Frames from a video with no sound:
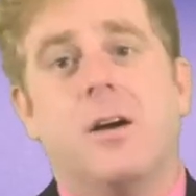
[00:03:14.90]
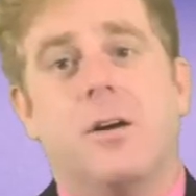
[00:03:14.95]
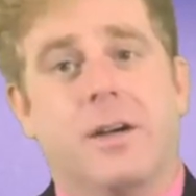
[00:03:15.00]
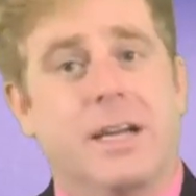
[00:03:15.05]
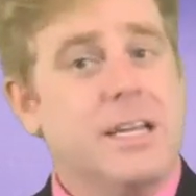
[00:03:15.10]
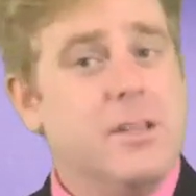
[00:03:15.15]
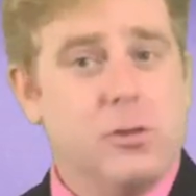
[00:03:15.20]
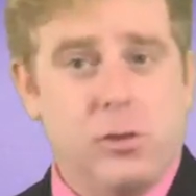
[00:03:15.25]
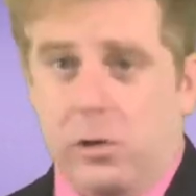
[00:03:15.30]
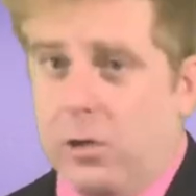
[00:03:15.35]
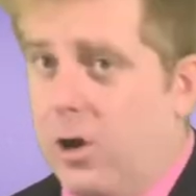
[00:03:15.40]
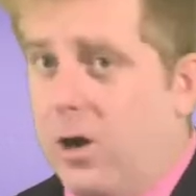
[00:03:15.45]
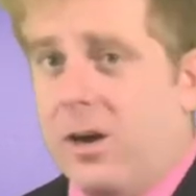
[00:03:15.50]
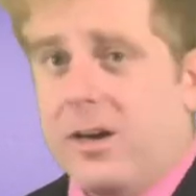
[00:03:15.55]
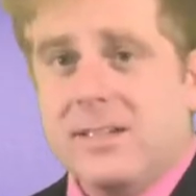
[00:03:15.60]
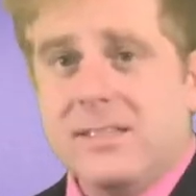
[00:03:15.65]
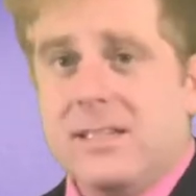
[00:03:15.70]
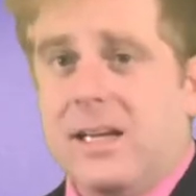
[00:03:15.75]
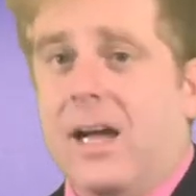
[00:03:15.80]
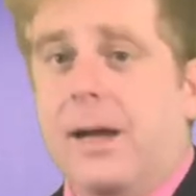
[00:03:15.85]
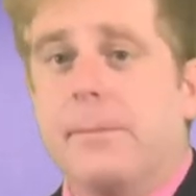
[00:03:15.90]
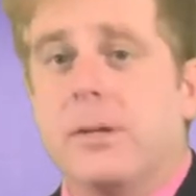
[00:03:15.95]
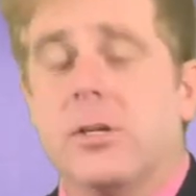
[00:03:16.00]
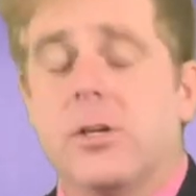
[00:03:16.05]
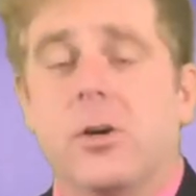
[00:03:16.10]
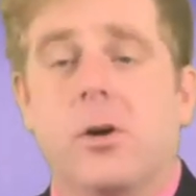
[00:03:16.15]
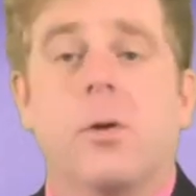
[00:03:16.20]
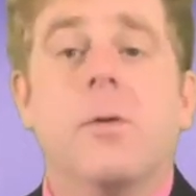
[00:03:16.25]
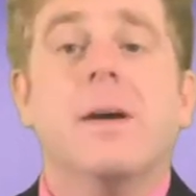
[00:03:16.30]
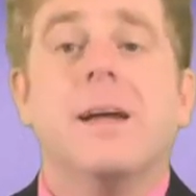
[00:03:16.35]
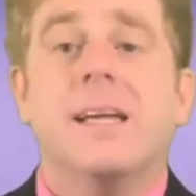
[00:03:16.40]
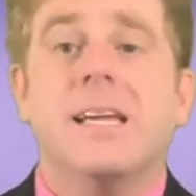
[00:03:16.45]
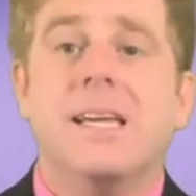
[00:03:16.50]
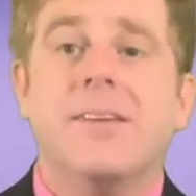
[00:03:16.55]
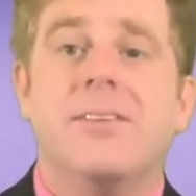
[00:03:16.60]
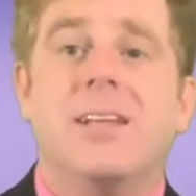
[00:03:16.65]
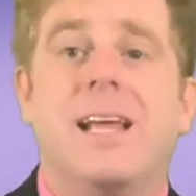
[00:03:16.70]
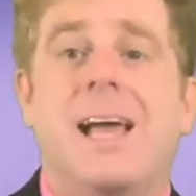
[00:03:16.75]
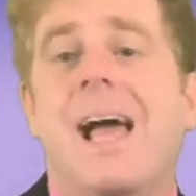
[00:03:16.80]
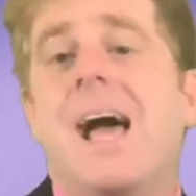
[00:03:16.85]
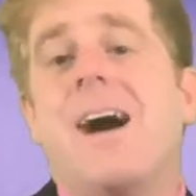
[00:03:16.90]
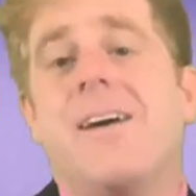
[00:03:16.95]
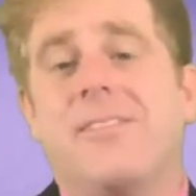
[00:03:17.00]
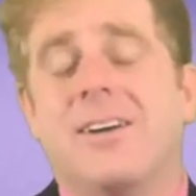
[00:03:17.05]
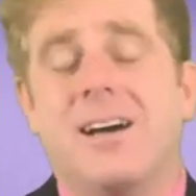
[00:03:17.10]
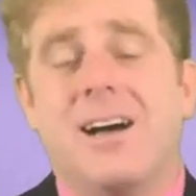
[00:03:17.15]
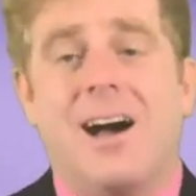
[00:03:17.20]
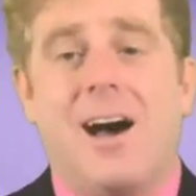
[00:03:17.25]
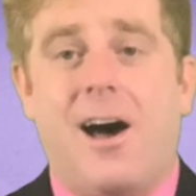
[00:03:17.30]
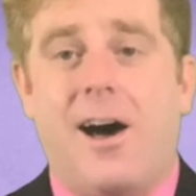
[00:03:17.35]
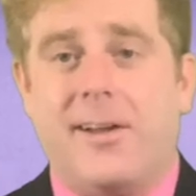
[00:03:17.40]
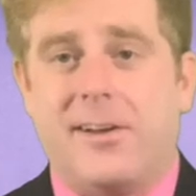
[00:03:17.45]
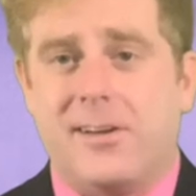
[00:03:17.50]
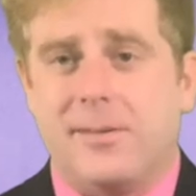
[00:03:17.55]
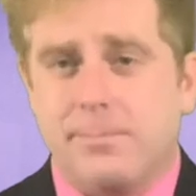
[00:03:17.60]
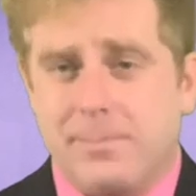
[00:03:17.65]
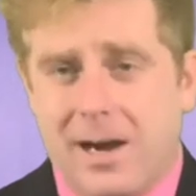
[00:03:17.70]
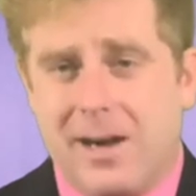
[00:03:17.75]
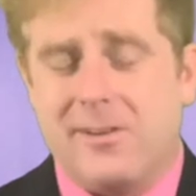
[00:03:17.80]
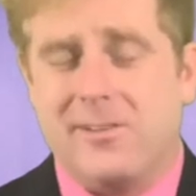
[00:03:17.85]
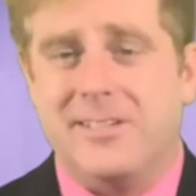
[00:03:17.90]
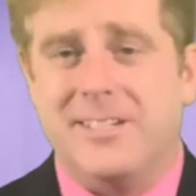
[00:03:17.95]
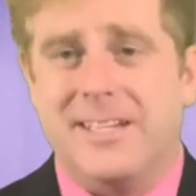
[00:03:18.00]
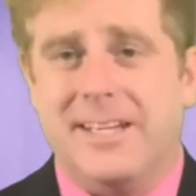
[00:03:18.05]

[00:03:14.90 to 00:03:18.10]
long time ago even have on our modern day